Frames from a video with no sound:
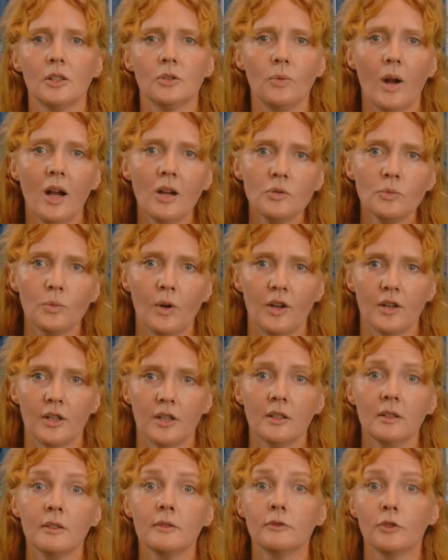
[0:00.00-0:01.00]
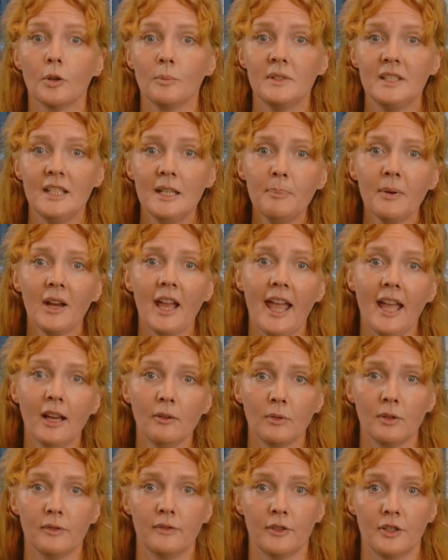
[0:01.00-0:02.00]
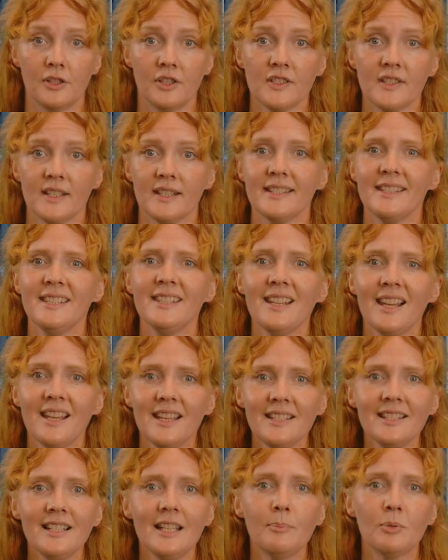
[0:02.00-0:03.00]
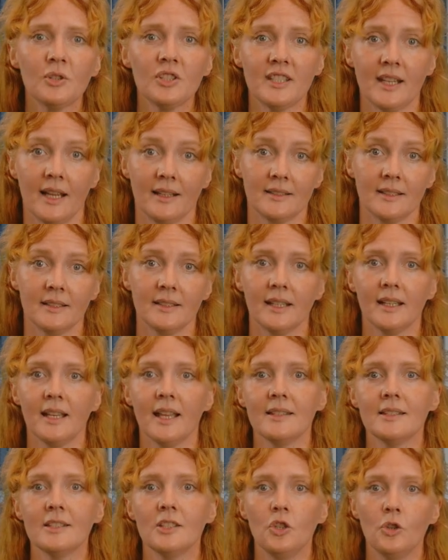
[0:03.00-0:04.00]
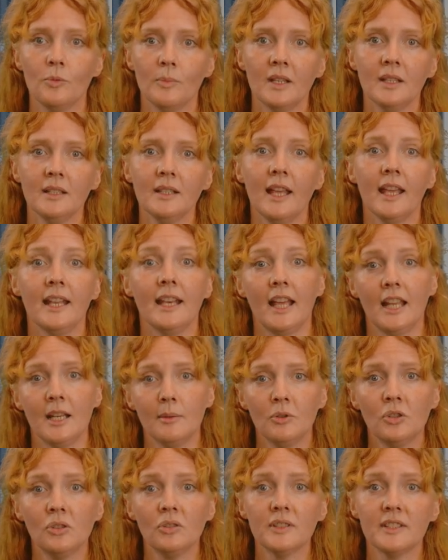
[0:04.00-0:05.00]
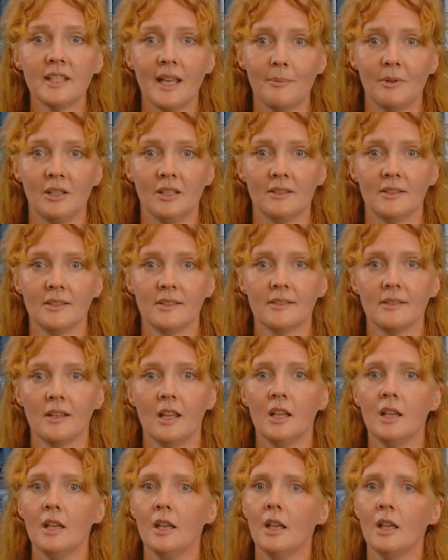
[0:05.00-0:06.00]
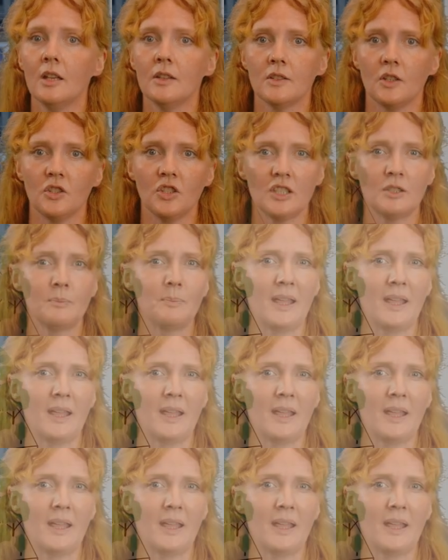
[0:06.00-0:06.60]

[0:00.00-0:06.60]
Groundwater from deeper aquifers is nicely protected against human and animal contaminants, such as